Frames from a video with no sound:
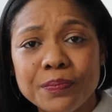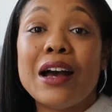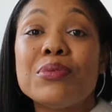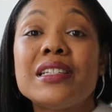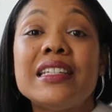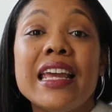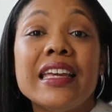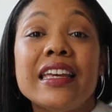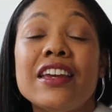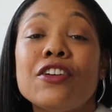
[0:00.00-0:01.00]
I was
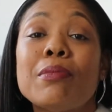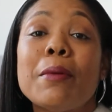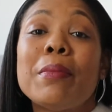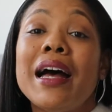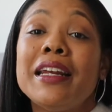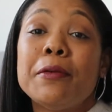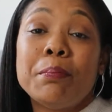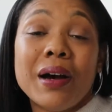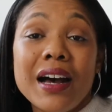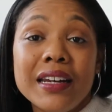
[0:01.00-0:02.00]
taking care of my mind
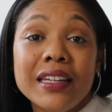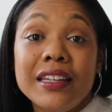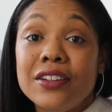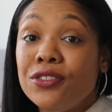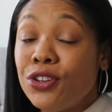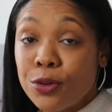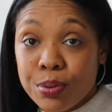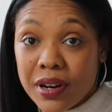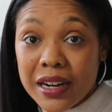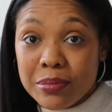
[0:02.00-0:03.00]
and body, no
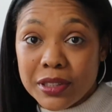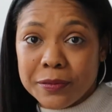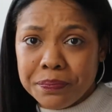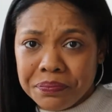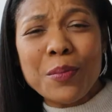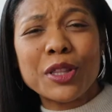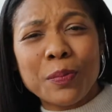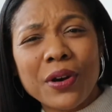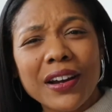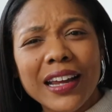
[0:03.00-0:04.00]
problem. But the
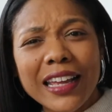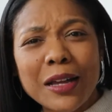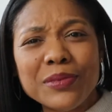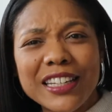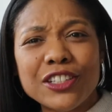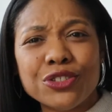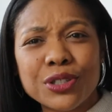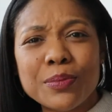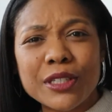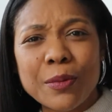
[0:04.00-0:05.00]
part I kept getting
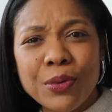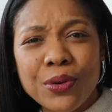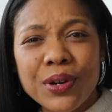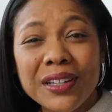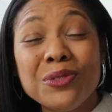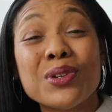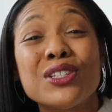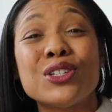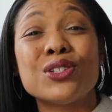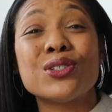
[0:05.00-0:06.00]
tripped up on was
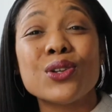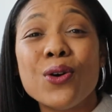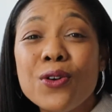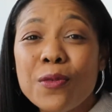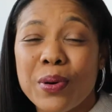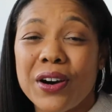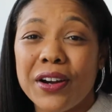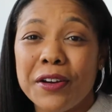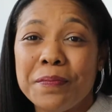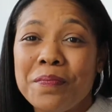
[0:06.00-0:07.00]
the soul
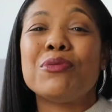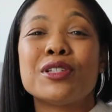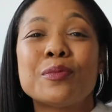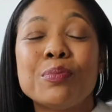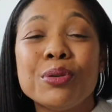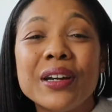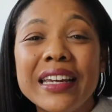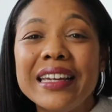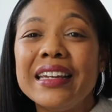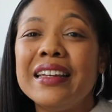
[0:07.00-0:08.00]
part. I was
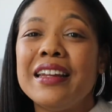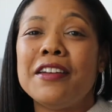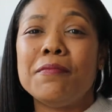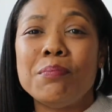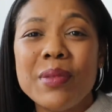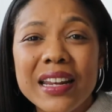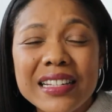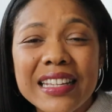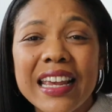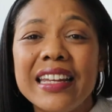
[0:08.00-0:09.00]
praying and
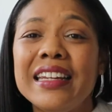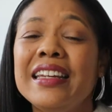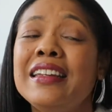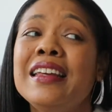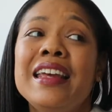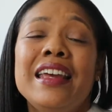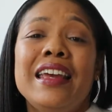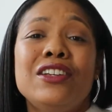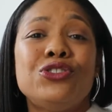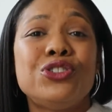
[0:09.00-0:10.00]
meditating
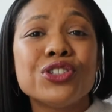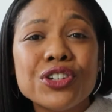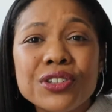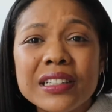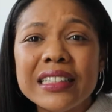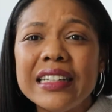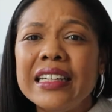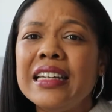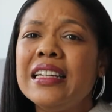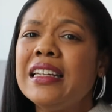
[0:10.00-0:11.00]
and
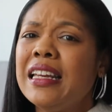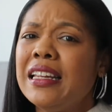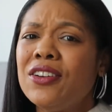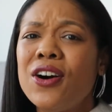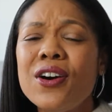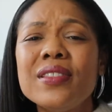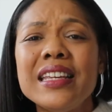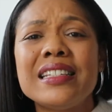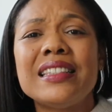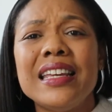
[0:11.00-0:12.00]
journaling, and all
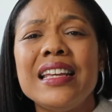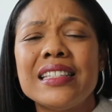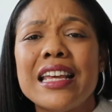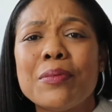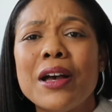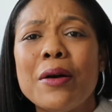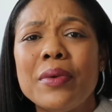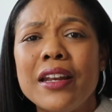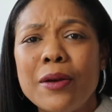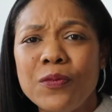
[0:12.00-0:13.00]
these things kept
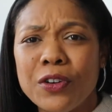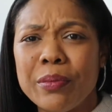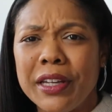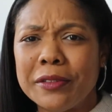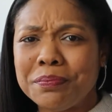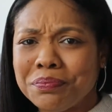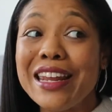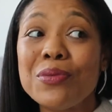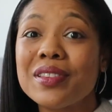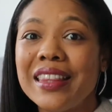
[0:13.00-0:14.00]
coming up for me. And
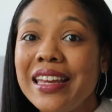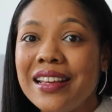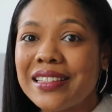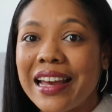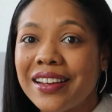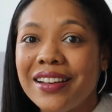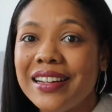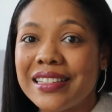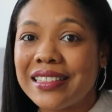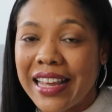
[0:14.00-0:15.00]
they were things I
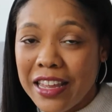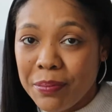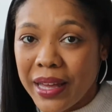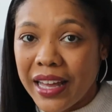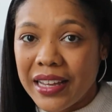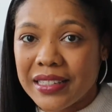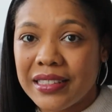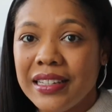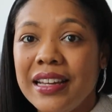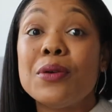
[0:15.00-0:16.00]
couldn't skate
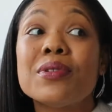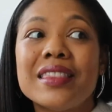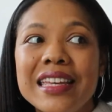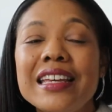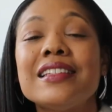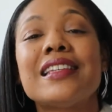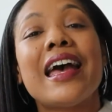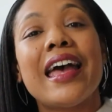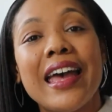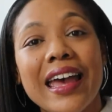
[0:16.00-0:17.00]
past. They were things I
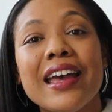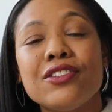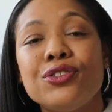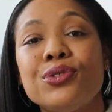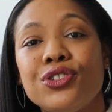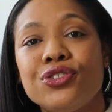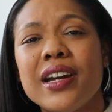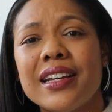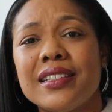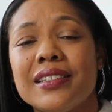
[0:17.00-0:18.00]
had to
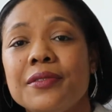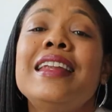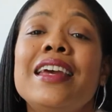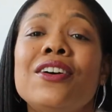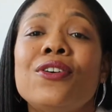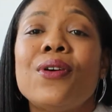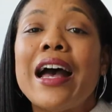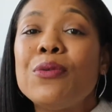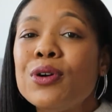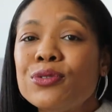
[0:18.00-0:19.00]
address. Now,
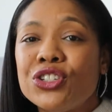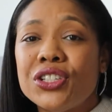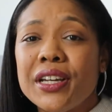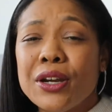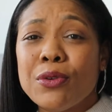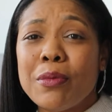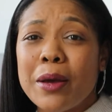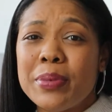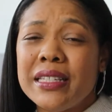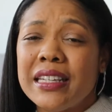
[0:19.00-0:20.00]
I won't share what my
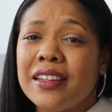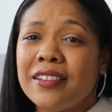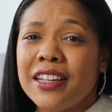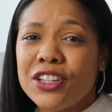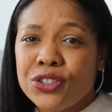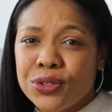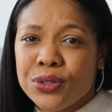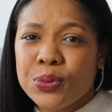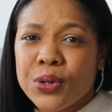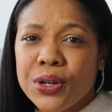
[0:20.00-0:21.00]
particular
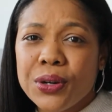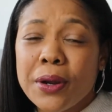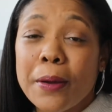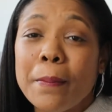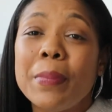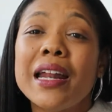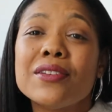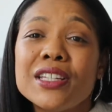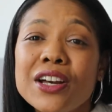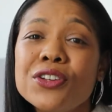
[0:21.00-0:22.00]
issues were, but
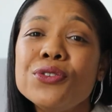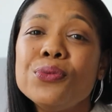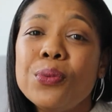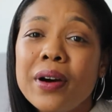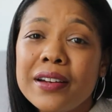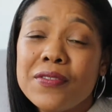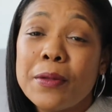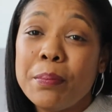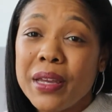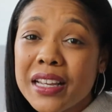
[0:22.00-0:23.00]
I'll tell you one of the
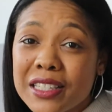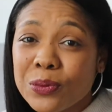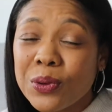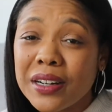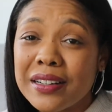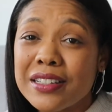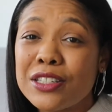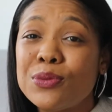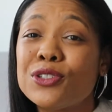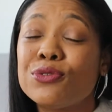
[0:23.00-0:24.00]
biggest
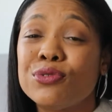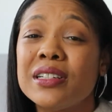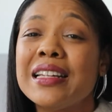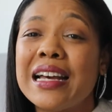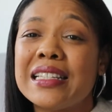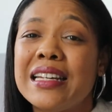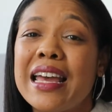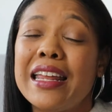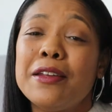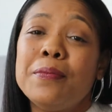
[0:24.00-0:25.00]
ones was realizing
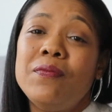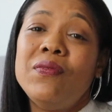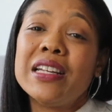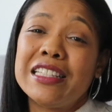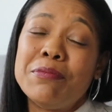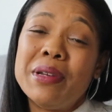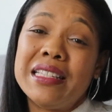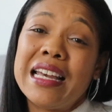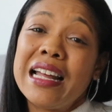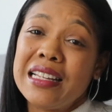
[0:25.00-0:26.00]
I had a victim
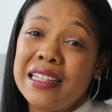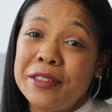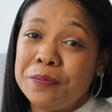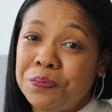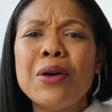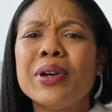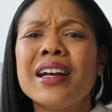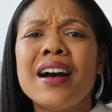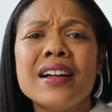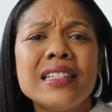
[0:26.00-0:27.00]
mentality. I would
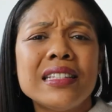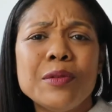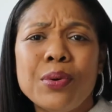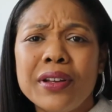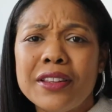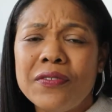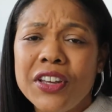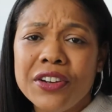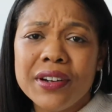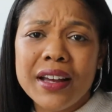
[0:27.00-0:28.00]
constantly point the
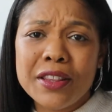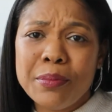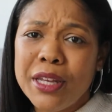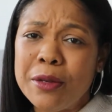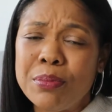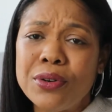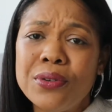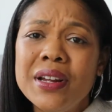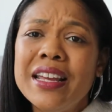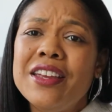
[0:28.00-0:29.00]
finger at other people.